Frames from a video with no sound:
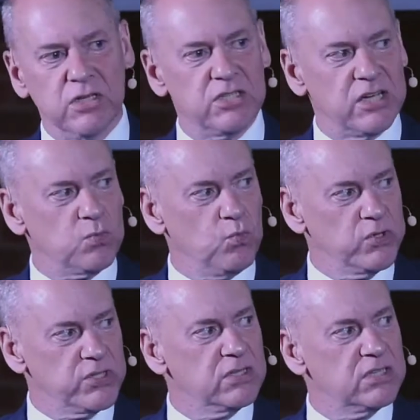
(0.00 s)
It just
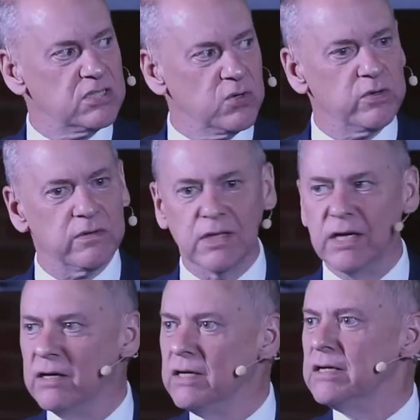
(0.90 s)
wasn't the sort of
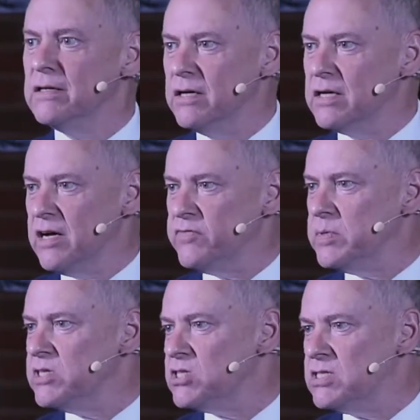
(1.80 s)
thing that
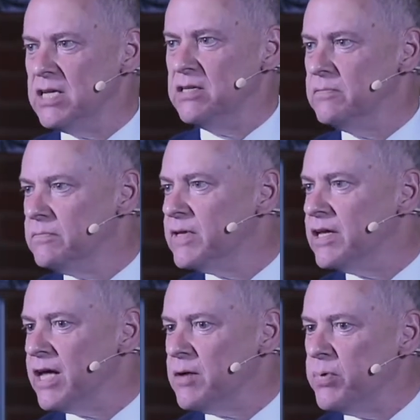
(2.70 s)
governments did
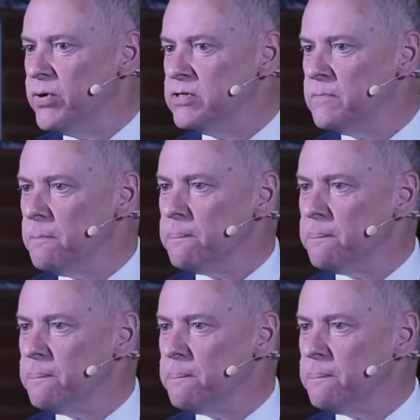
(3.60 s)
at that point.